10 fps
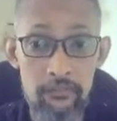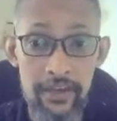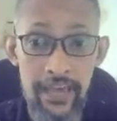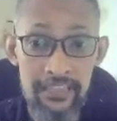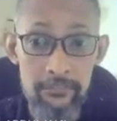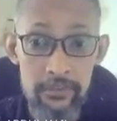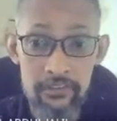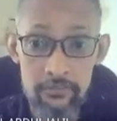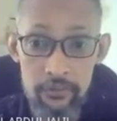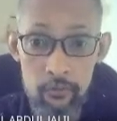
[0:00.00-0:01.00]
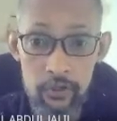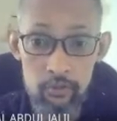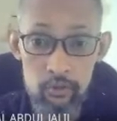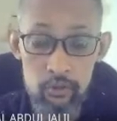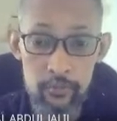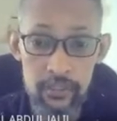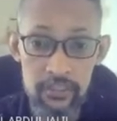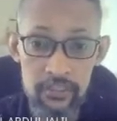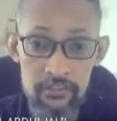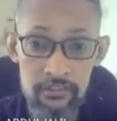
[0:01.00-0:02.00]
elements if I wanted to make
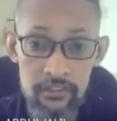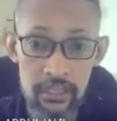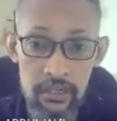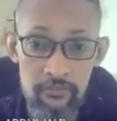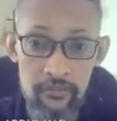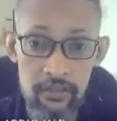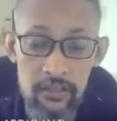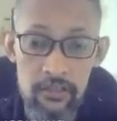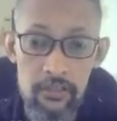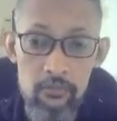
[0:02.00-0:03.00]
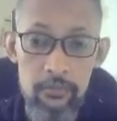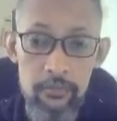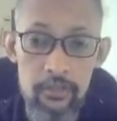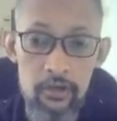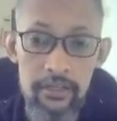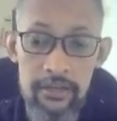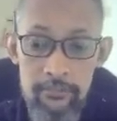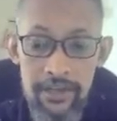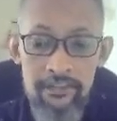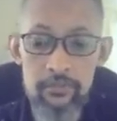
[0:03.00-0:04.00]
it this kind of what we call that
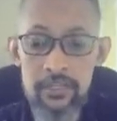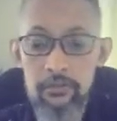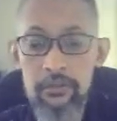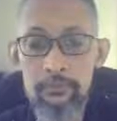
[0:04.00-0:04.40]
mass become a little